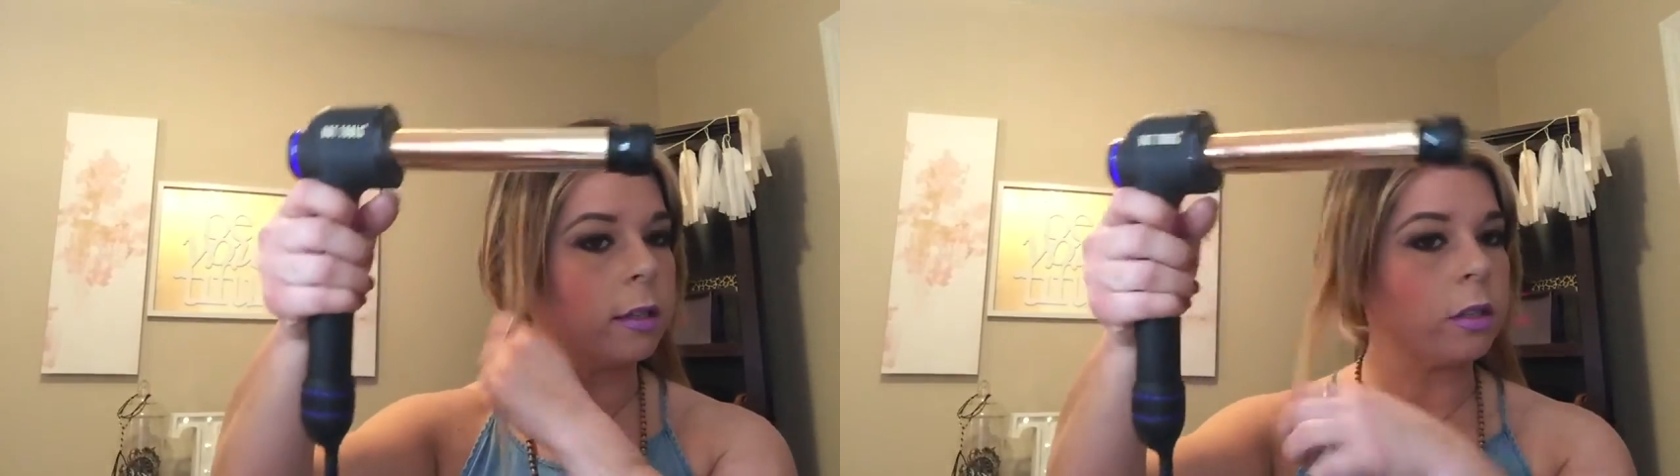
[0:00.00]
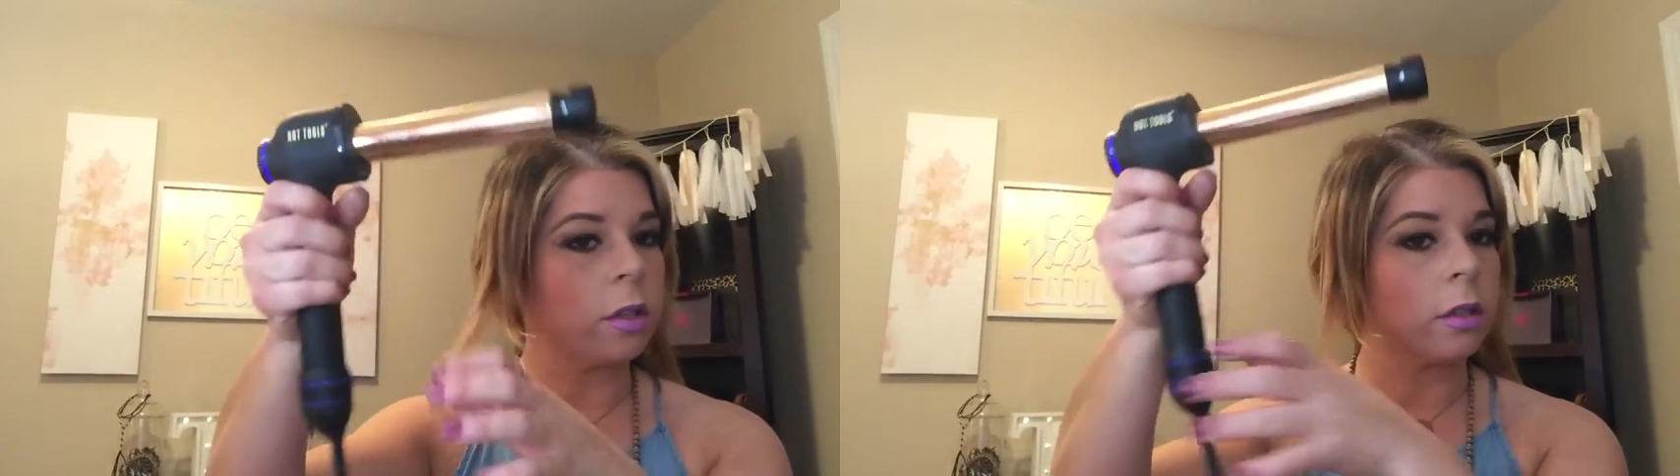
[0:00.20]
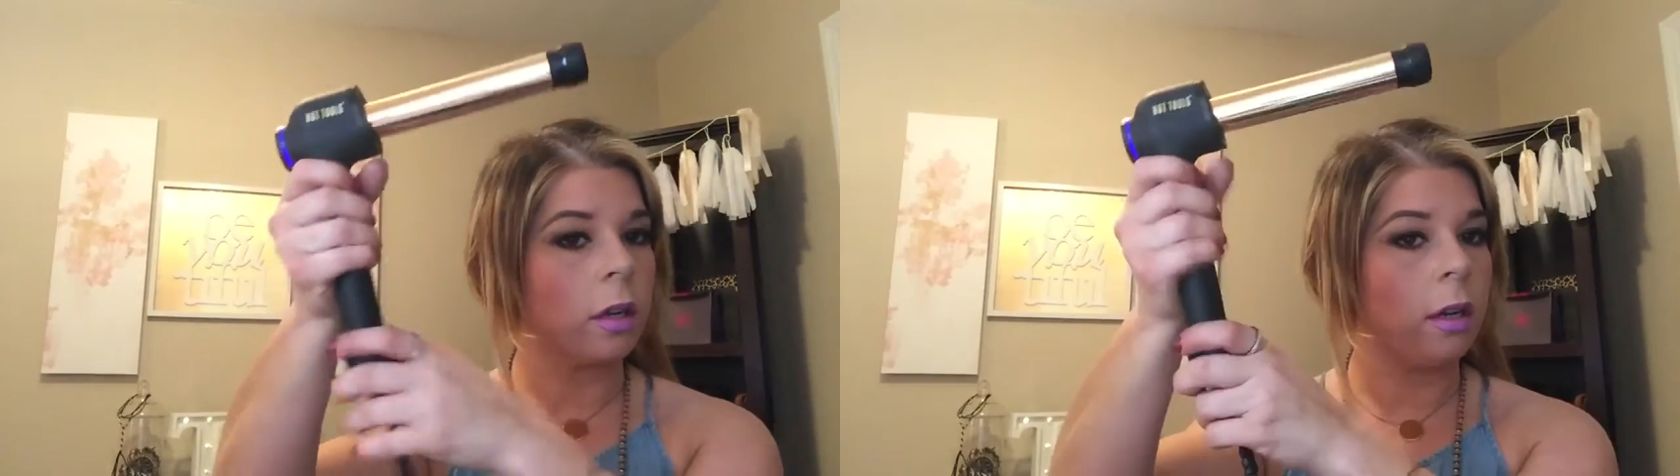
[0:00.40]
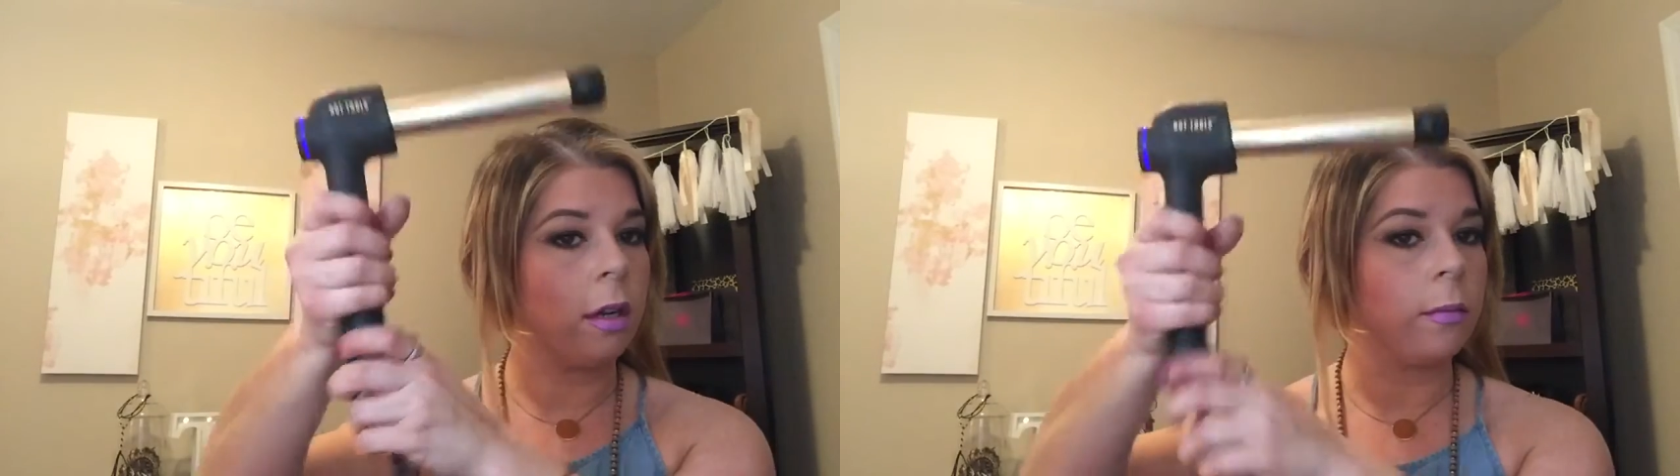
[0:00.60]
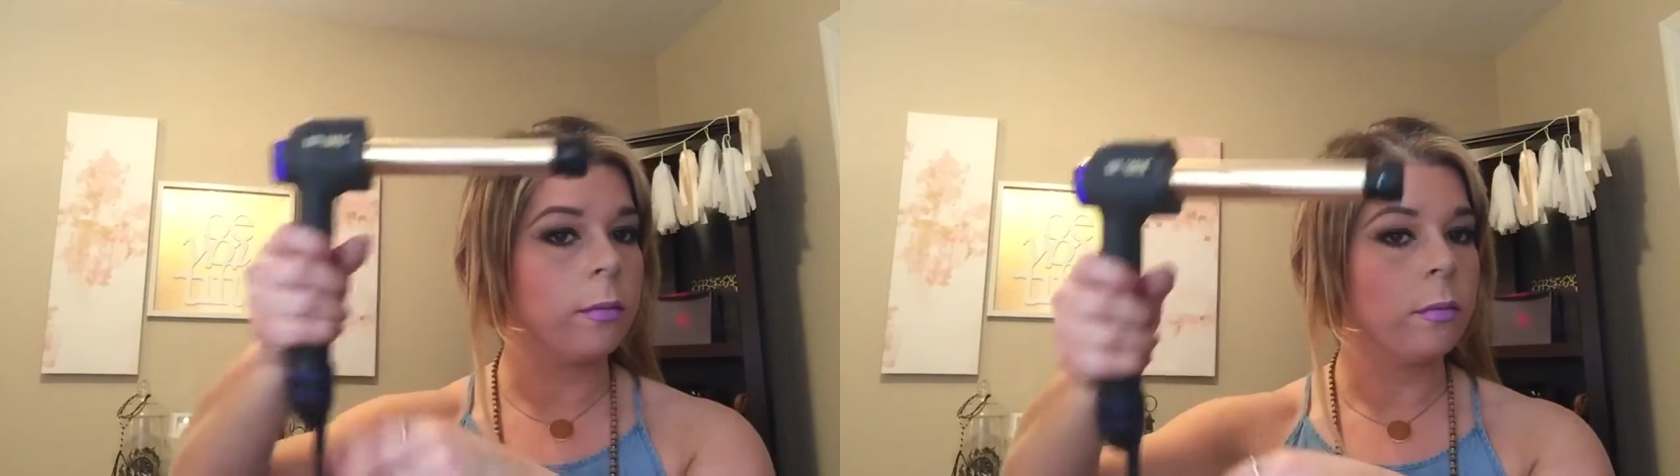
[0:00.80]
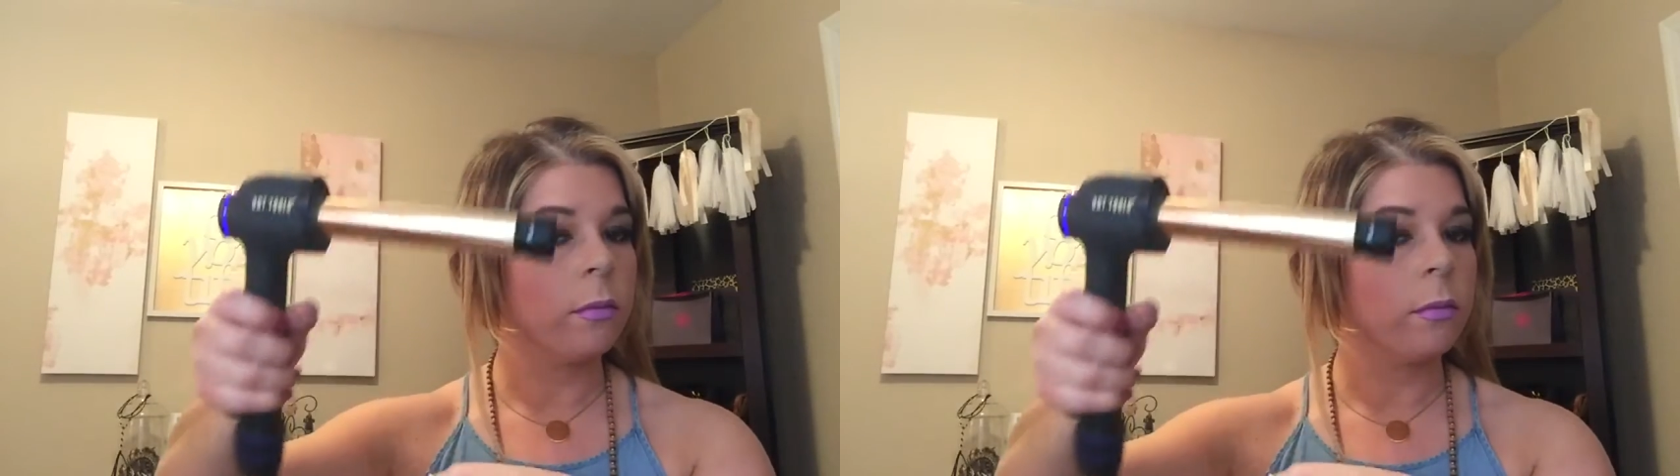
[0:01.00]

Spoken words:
it's just gonna